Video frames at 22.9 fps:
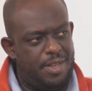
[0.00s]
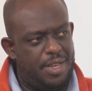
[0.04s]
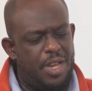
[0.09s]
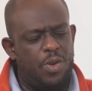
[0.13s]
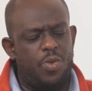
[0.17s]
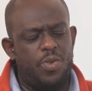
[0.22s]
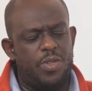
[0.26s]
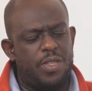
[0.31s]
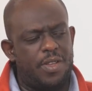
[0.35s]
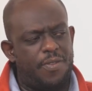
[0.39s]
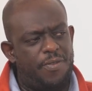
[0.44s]

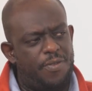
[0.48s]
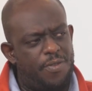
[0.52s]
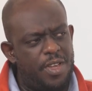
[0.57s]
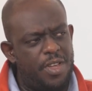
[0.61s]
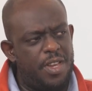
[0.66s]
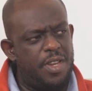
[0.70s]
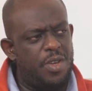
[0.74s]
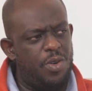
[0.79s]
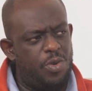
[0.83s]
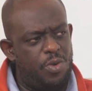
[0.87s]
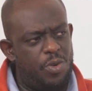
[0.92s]
It was a
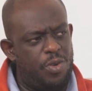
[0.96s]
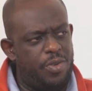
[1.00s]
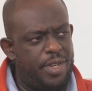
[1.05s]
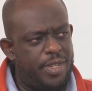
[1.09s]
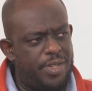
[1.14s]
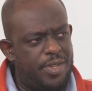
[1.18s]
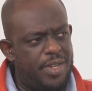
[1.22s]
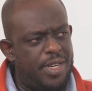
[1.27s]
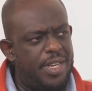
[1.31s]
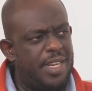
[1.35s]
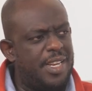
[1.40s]
very old
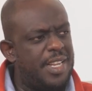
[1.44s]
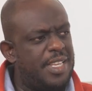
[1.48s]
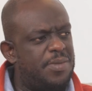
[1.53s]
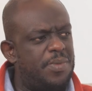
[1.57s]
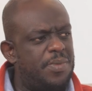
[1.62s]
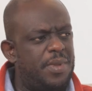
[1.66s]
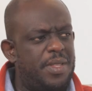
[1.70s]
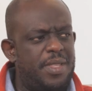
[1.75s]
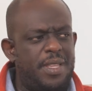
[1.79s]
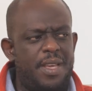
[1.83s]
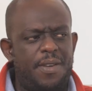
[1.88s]
restaurant. It
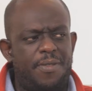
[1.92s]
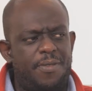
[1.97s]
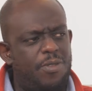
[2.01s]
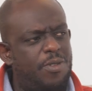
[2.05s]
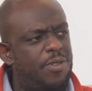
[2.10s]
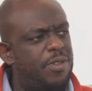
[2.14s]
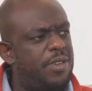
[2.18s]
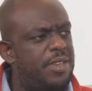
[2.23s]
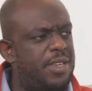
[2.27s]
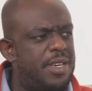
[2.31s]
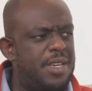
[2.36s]
has been there
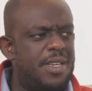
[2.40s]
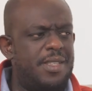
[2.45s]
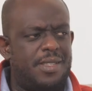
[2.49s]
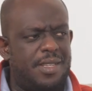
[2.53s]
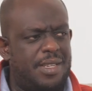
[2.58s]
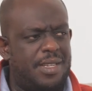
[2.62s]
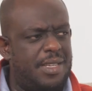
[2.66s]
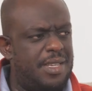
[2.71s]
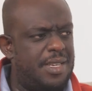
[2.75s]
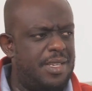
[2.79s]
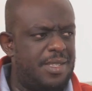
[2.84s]
for
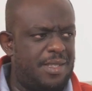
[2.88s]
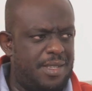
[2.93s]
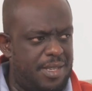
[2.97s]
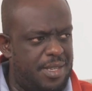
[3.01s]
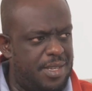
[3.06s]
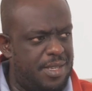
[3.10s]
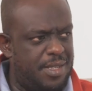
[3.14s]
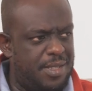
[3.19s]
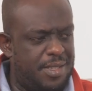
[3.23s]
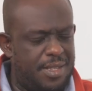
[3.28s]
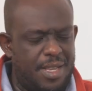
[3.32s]
years and years
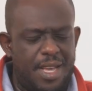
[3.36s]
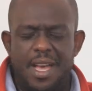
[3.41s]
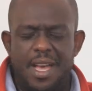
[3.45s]
and years.